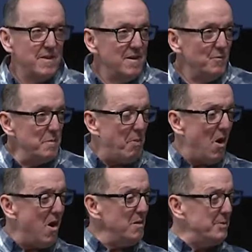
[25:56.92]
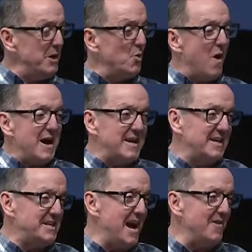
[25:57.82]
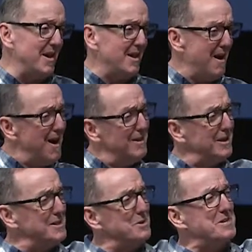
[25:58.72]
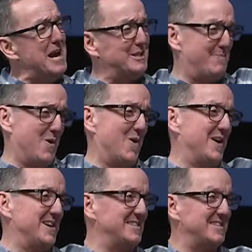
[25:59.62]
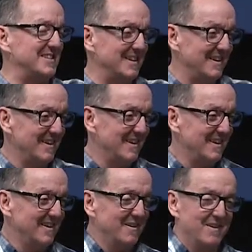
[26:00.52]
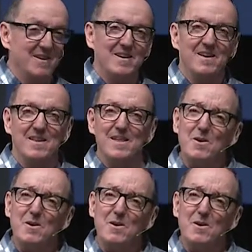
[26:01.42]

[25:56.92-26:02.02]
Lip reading: When Paul and Peter walk into town, they're like, oh, look at those nice boys. They